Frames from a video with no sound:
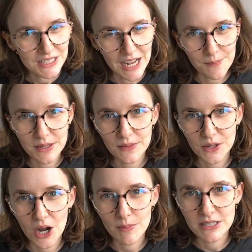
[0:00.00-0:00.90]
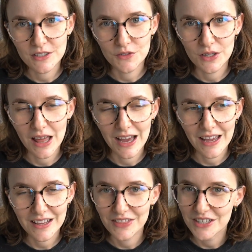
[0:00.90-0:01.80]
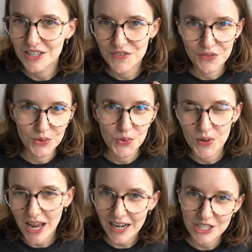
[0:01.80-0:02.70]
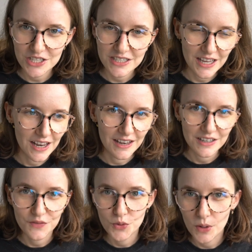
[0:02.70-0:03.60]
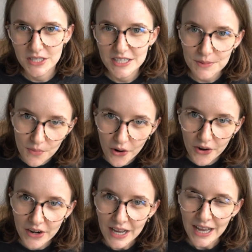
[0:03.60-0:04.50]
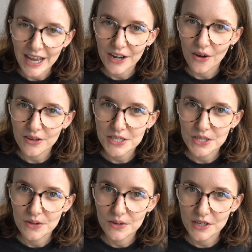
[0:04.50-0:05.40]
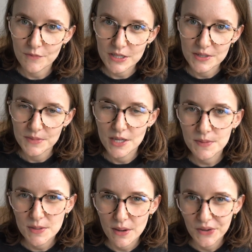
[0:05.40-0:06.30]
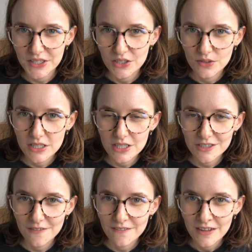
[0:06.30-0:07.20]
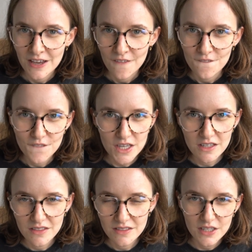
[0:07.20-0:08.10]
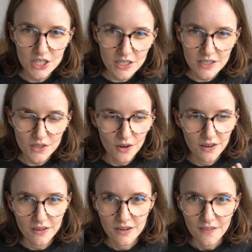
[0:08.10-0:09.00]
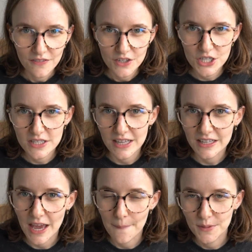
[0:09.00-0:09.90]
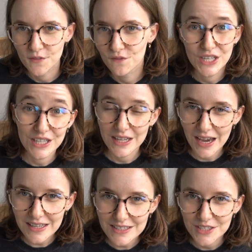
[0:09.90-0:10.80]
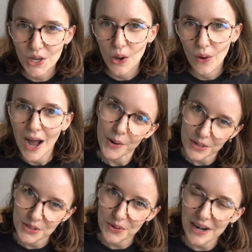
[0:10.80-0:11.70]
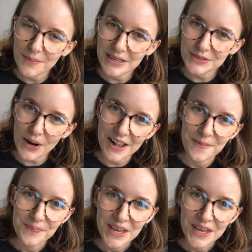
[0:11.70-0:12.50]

Tell me in the comments if you like these food reactions and if you want to see more. And also give me some tips about Indonesian vegan dishes or dishes that can be veganized. So I will try them as well.